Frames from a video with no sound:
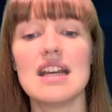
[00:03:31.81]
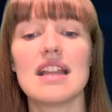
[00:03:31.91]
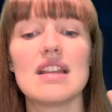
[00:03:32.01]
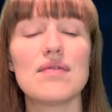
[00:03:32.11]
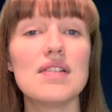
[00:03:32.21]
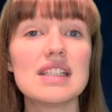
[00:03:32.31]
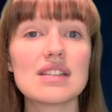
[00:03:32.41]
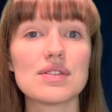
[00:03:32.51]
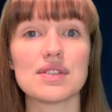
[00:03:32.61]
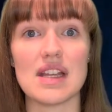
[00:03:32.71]
The
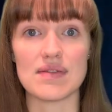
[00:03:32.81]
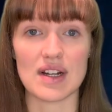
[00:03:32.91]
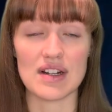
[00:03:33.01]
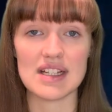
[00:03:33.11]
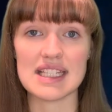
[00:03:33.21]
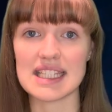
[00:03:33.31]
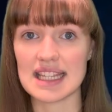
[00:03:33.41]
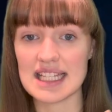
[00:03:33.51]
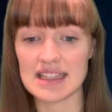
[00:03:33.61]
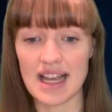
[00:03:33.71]
physical safeguard is that
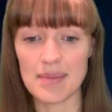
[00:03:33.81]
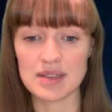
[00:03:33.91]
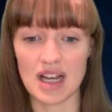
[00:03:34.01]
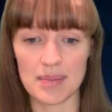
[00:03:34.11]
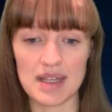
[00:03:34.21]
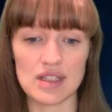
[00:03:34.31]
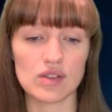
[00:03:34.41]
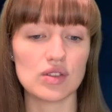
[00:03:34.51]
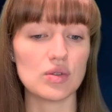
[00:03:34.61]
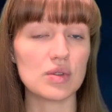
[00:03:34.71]
the laptop is
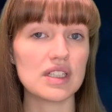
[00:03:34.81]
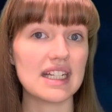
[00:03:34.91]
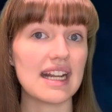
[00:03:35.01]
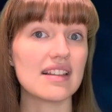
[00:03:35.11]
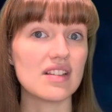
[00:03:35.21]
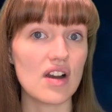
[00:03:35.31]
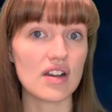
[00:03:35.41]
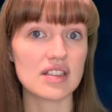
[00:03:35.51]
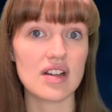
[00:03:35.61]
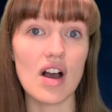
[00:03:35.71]
stored in a
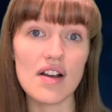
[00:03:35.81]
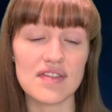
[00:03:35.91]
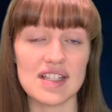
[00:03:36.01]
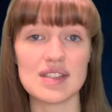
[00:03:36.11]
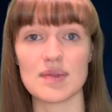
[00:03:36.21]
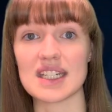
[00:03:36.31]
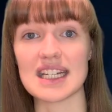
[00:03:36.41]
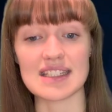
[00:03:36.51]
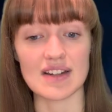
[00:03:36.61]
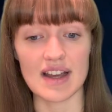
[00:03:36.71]
locked office when it
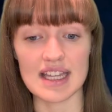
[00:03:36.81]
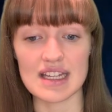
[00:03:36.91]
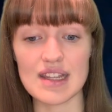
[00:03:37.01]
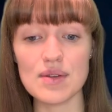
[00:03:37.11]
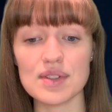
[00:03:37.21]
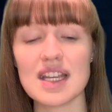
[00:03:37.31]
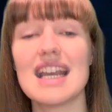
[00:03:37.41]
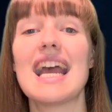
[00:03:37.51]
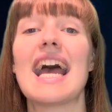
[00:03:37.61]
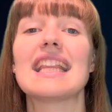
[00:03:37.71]
is not in use.
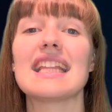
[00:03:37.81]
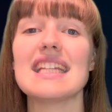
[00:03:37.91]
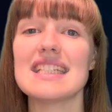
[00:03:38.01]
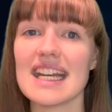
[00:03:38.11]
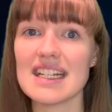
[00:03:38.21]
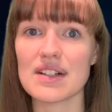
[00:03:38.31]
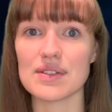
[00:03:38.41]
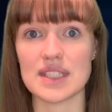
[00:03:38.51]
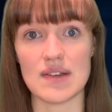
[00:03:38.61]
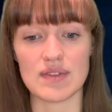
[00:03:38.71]
And then the technical
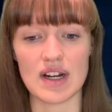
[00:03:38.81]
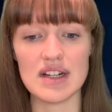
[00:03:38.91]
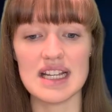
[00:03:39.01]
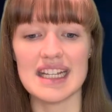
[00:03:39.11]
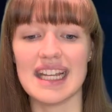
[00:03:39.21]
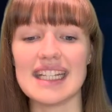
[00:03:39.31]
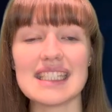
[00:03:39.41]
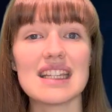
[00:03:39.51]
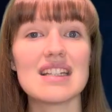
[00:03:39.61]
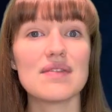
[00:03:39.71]
safeguard is
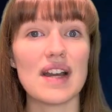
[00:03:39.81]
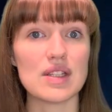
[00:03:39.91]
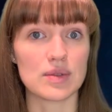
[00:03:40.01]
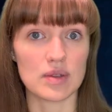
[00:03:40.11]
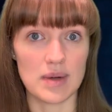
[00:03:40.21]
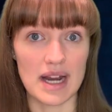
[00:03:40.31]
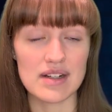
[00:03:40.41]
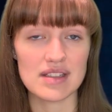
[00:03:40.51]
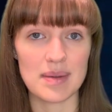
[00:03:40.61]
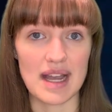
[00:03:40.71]
that the device
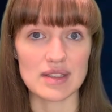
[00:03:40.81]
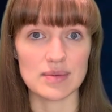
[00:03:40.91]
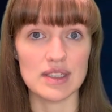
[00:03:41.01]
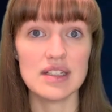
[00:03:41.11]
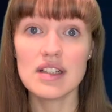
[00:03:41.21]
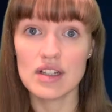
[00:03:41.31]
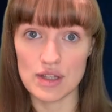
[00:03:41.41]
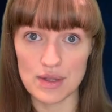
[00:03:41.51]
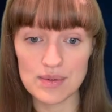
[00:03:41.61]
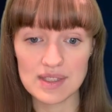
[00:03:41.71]
requires a password,
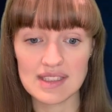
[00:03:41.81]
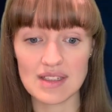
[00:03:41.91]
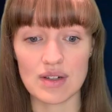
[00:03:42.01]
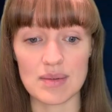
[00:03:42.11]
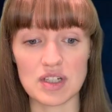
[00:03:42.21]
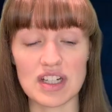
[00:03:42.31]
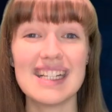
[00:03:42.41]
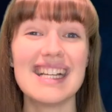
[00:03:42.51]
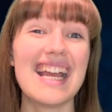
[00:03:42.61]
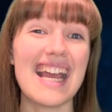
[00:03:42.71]
uses encryption,
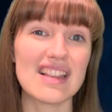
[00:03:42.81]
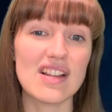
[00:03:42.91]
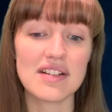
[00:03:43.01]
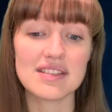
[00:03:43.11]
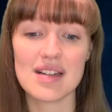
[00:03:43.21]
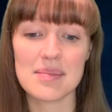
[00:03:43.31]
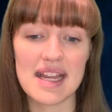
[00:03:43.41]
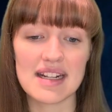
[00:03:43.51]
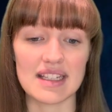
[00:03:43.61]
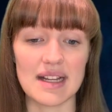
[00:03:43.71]
and locks
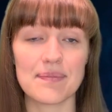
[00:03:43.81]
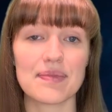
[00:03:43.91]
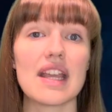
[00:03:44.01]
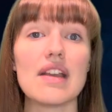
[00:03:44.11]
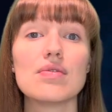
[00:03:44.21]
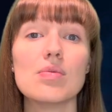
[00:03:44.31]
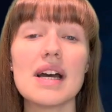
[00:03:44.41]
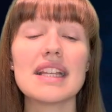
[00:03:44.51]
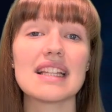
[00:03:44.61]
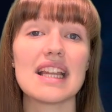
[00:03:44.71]
automatically. If
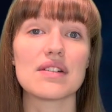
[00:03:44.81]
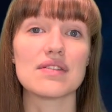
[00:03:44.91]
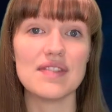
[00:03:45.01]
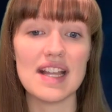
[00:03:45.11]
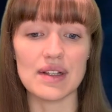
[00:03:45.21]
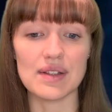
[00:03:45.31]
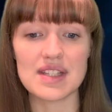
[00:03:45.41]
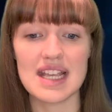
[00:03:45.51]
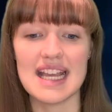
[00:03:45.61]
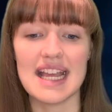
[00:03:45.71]
one layer fails,
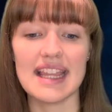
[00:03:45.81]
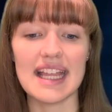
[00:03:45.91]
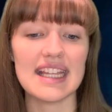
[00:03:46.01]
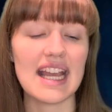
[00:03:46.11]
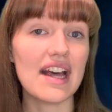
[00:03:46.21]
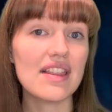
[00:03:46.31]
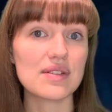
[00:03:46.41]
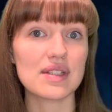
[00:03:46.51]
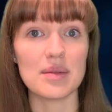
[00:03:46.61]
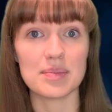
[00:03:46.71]
then the
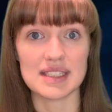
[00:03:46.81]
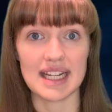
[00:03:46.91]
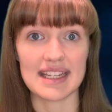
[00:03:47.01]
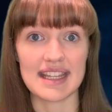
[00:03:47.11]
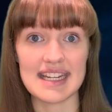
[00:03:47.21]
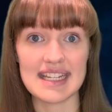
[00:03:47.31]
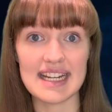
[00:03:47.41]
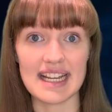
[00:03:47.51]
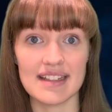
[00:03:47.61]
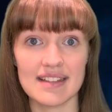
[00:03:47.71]
others help protect that
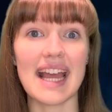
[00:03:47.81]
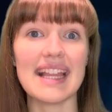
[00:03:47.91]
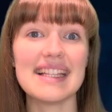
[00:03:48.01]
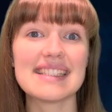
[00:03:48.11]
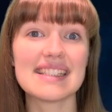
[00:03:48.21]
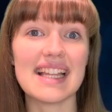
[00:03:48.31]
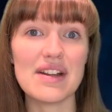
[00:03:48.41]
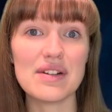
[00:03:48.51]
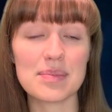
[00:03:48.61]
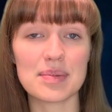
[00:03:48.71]
data. And this
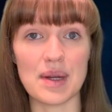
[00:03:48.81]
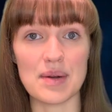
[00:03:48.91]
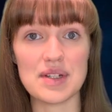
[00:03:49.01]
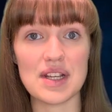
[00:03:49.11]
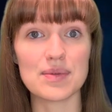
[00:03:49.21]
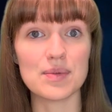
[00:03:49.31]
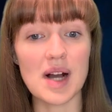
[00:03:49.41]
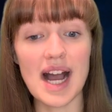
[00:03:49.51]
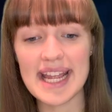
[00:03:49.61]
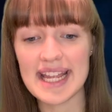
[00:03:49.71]
layered approach is
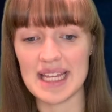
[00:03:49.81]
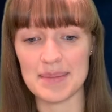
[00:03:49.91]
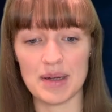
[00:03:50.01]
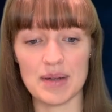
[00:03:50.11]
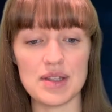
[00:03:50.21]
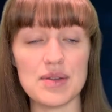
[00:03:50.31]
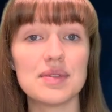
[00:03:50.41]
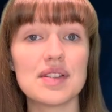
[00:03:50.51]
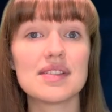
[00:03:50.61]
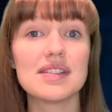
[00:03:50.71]
why HIPAA
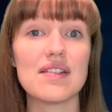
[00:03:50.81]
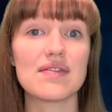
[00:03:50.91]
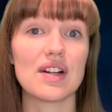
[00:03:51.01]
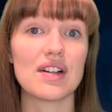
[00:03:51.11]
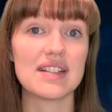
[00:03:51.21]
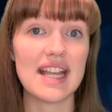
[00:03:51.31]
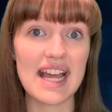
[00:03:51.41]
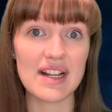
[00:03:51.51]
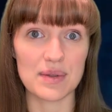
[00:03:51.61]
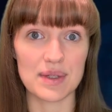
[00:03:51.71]
uses safeguard
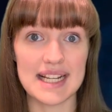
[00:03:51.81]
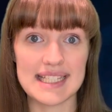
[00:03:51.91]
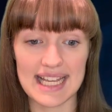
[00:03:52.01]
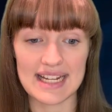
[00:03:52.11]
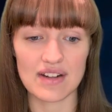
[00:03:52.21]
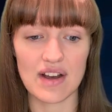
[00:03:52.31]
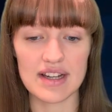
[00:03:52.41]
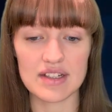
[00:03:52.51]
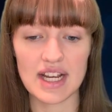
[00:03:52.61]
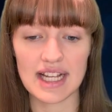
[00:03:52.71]
categories and
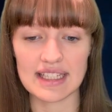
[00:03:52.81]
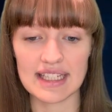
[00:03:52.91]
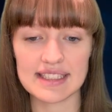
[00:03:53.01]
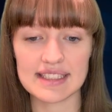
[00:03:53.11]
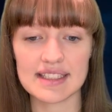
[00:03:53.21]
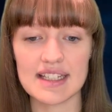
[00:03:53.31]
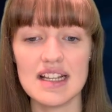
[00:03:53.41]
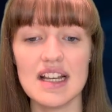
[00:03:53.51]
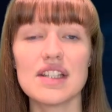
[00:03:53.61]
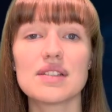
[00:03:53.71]
not checklists.
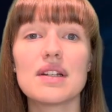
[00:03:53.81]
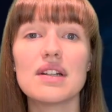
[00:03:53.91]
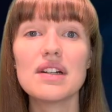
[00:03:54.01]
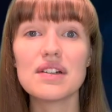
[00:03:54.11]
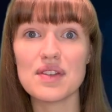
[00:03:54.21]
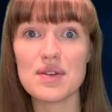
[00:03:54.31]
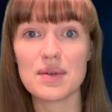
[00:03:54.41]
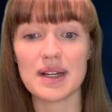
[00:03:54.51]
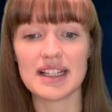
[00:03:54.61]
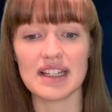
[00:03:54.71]
So here are a few
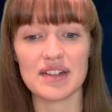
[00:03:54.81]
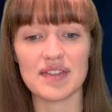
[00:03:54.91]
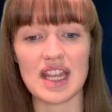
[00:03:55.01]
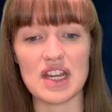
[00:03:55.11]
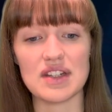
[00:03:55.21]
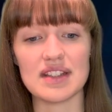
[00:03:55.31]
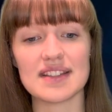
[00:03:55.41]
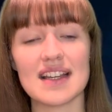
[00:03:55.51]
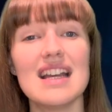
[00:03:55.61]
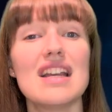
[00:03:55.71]
quick clarifications.
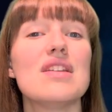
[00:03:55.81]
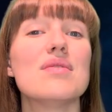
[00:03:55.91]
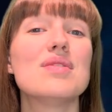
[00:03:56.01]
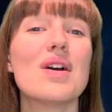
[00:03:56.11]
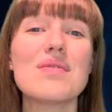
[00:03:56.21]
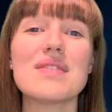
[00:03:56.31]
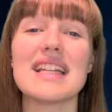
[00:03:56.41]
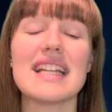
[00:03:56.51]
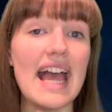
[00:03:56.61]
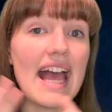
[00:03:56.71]
You don't
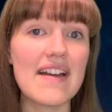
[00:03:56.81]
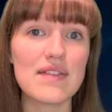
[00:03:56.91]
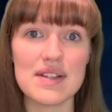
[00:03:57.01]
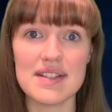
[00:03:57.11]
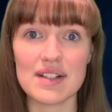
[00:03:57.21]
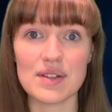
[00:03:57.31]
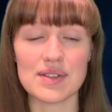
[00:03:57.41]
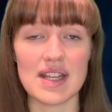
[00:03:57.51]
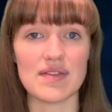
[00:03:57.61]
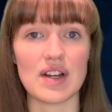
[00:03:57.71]
need every single
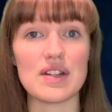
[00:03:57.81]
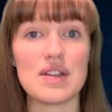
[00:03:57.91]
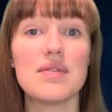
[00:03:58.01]
safeguard.